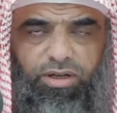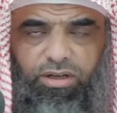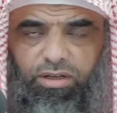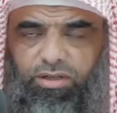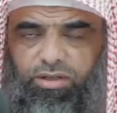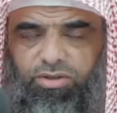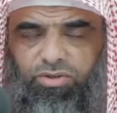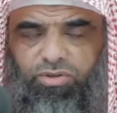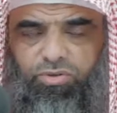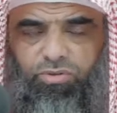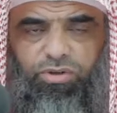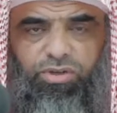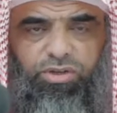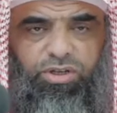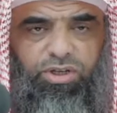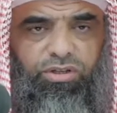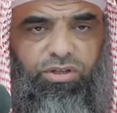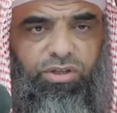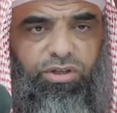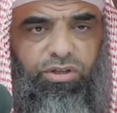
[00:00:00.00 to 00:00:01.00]
uh,
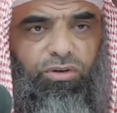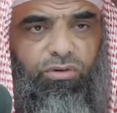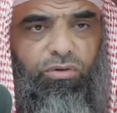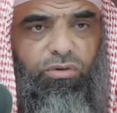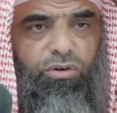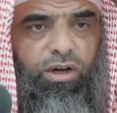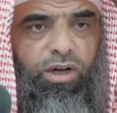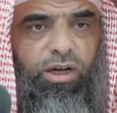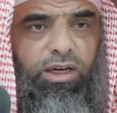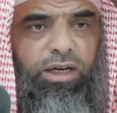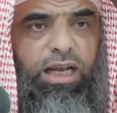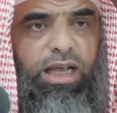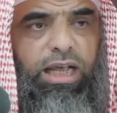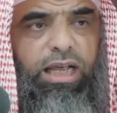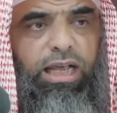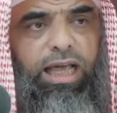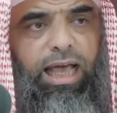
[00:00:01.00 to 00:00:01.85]
surahs in the Quran